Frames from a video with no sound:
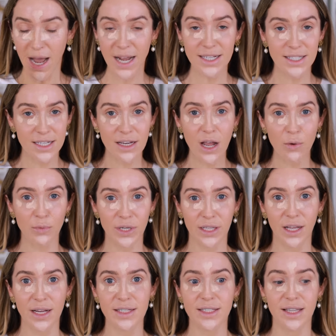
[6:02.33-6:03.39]
I did not
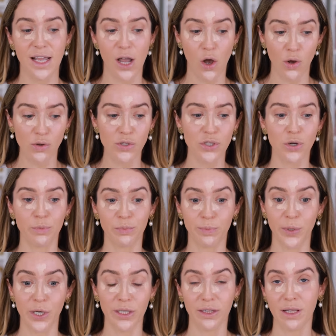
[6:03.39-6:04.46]
realize they also
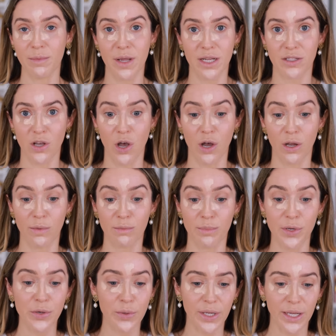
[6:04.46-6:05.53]
put limits on
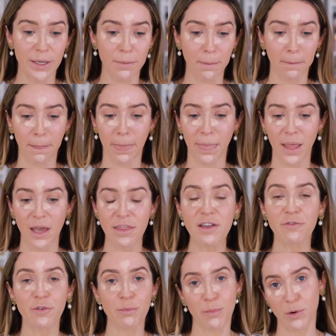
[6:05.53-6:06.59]
beauty. I
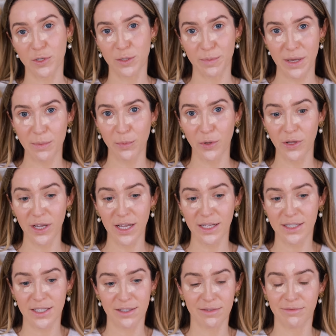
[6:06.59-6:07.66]
think for most people,
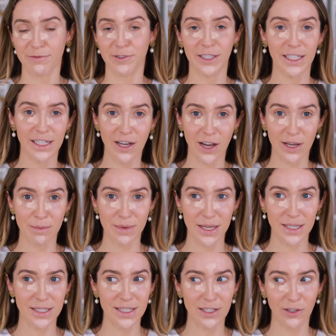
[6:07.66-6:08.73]
it's really not a
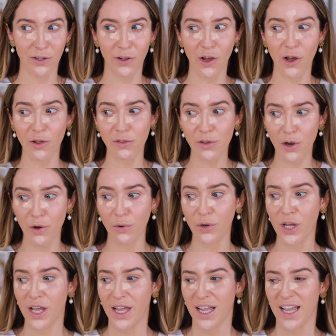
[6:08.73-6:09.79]
big deal,
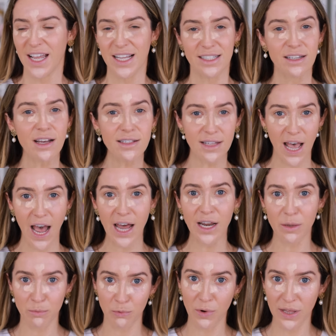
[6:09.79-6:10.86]
although it does add
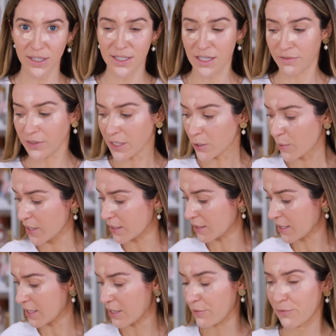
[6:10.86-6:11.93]
up relatively
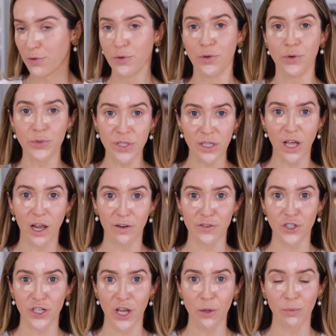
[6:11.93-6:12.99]
quickly if you use a lot of
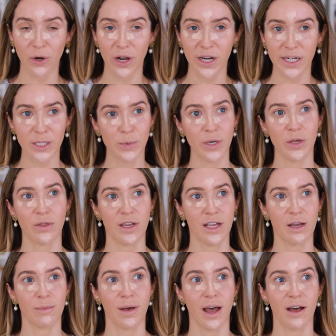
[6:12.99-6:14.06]
Chanel products when you
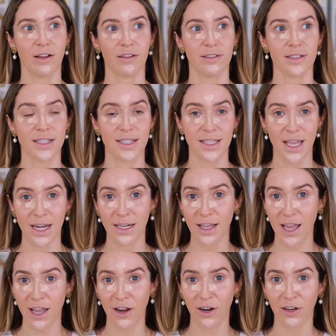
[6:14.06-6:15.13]
think about
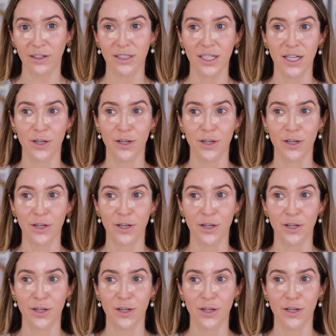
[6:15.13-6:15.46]
skincare,